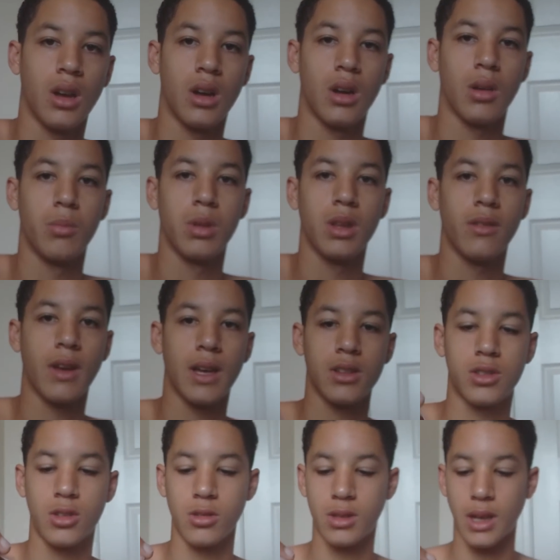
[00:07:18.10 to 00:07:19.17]
I believe it
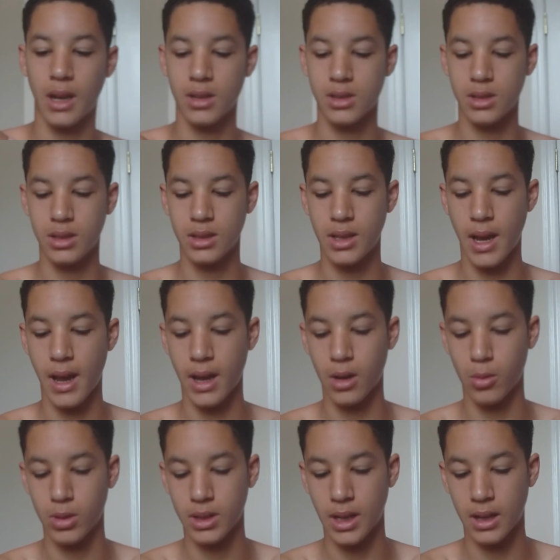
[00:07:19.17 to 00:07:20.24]
has 2000
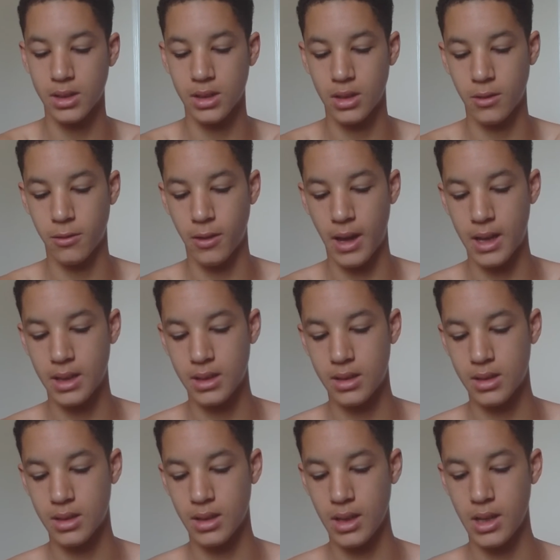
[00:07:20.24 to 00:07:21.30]
attack, 1000
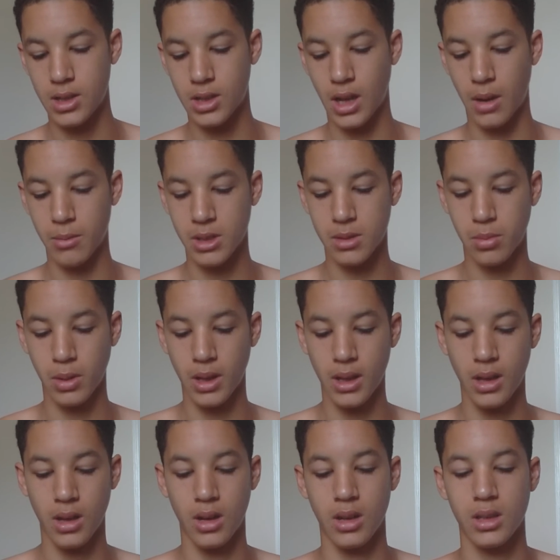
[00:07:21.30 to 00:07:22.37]
defense. Each time
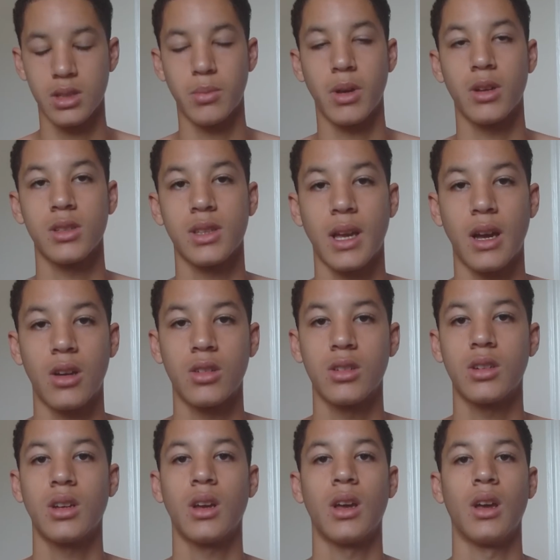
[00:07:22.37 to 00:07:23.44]
a spell is
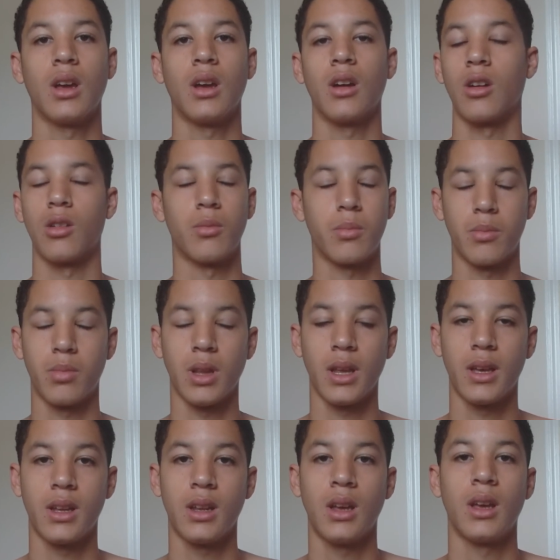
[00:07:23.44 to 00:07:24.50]
countered or
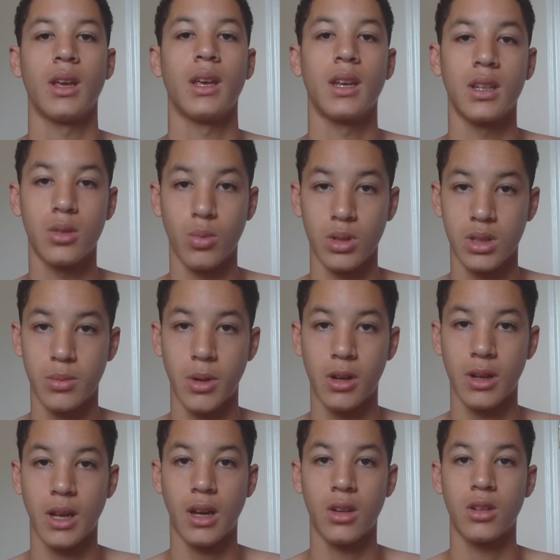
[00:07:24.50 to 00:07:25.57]
played, he gets 1
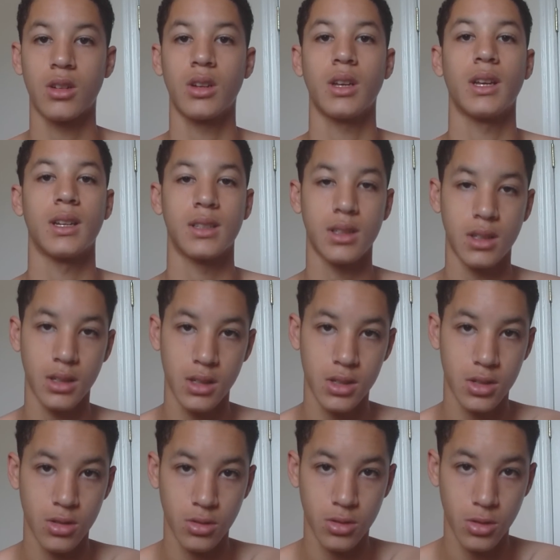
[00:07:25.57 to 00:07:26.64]
spell counter. He gets an
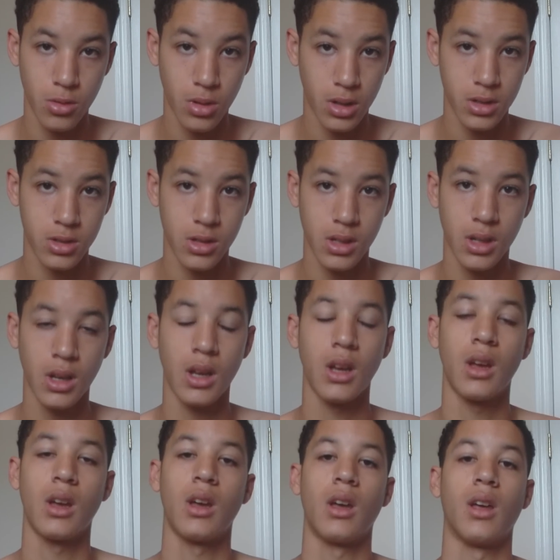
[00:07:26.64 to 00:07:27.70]
additional 200
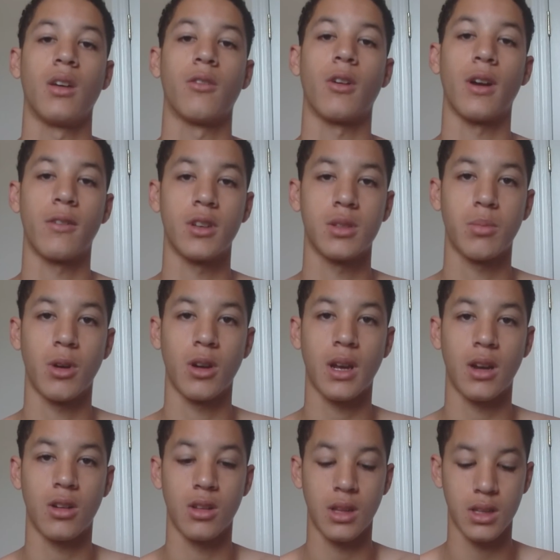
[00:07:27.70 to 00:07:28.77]
for every spell
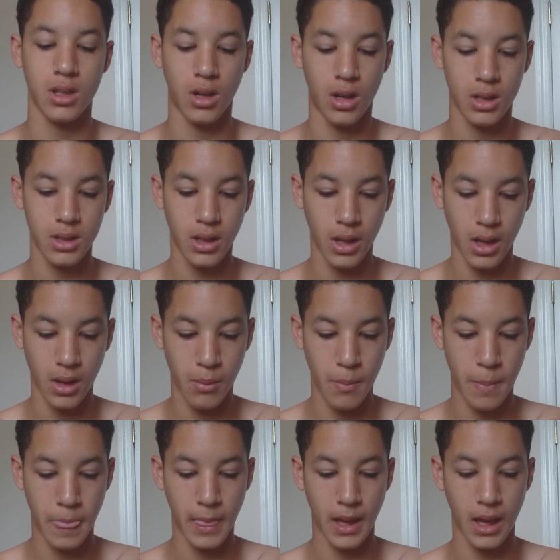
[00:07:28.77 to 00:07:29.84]
counter that's onto him,
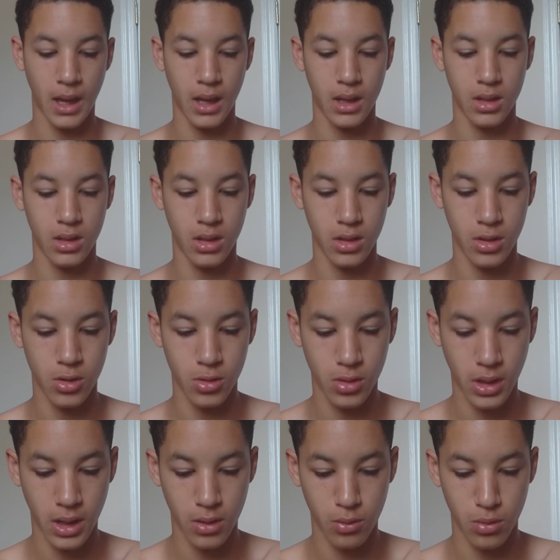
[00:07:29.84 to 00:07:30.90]
and you
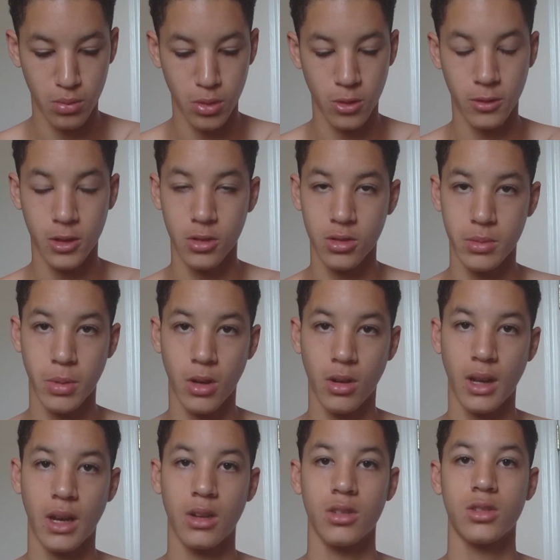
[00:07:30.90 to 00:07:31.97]
can remove 2 spell
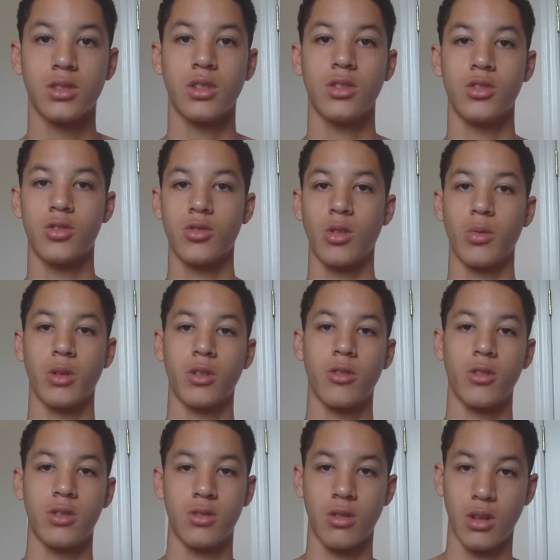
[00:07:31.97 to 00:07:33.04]
counters to destroy 1
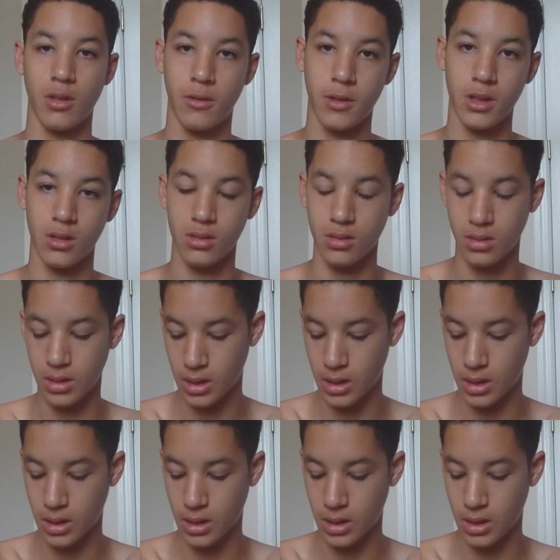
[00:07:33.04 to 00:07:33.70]
creature on the field,